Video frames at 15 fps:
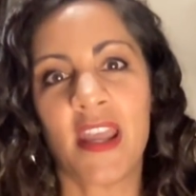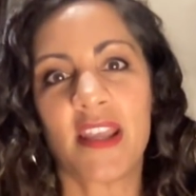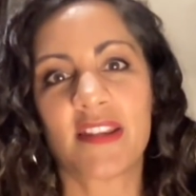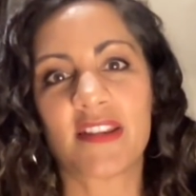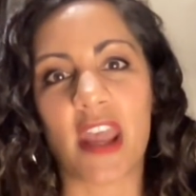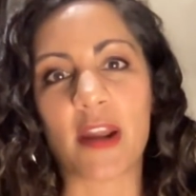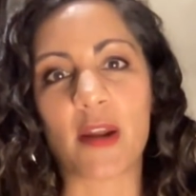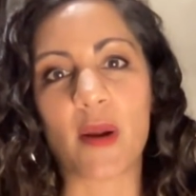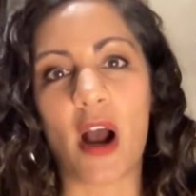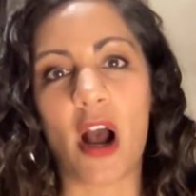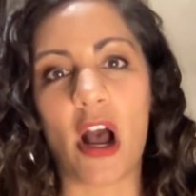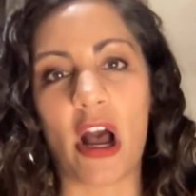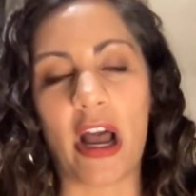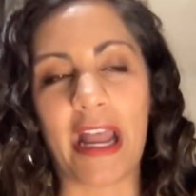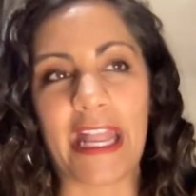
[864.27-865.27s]
So
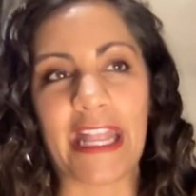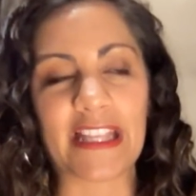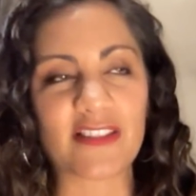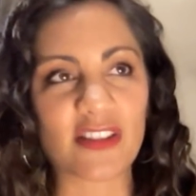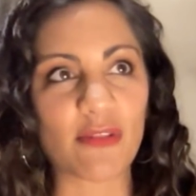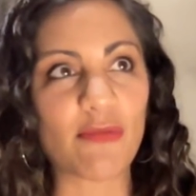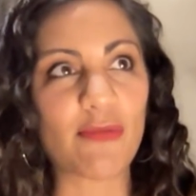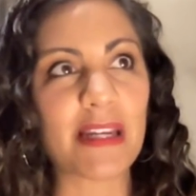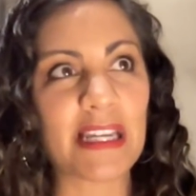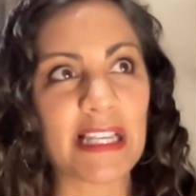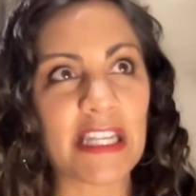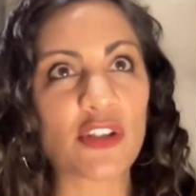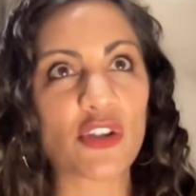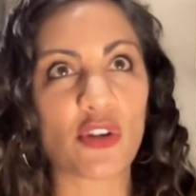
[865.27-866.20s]
it's a really